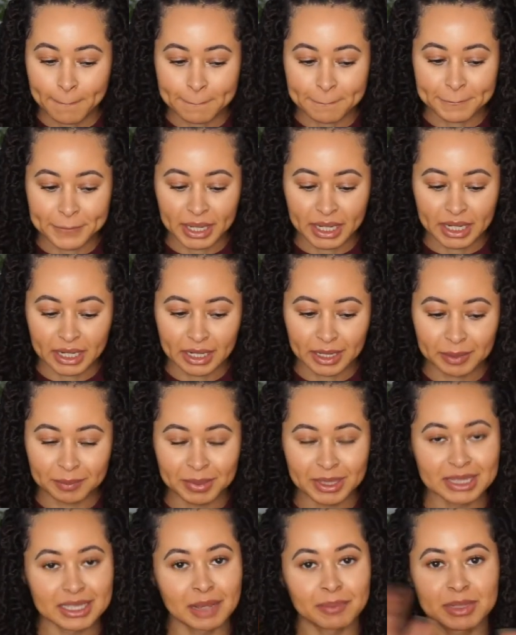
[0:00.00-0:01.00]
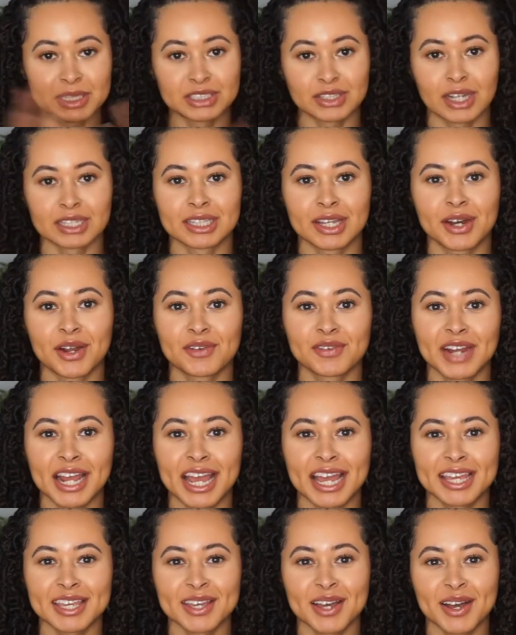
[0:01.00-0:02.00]
But um, let me start that over.
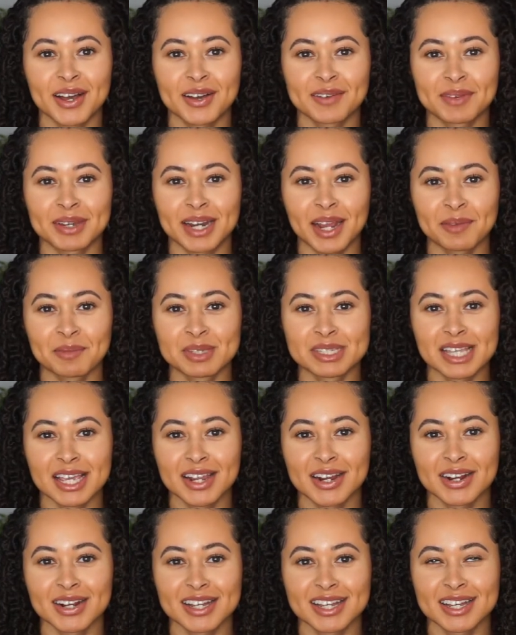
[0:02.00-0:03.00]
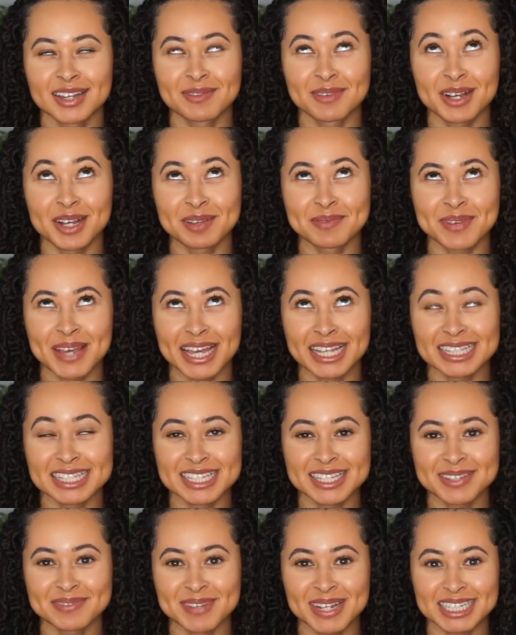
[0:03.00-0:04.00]
Hey y'all, my name is Erica. Welcome back
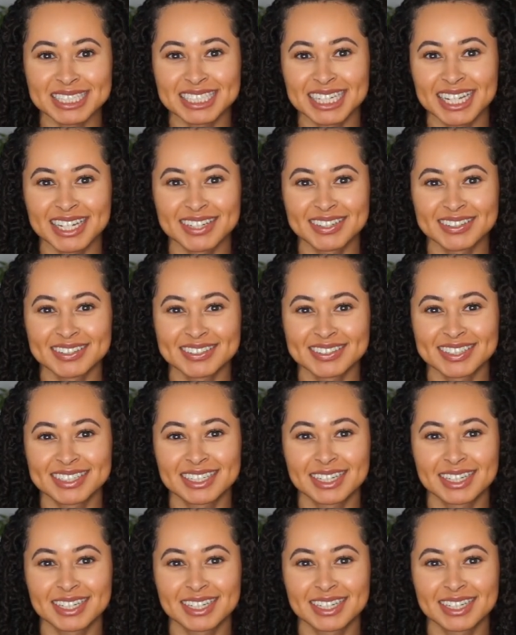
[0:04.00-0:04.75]
to my channel.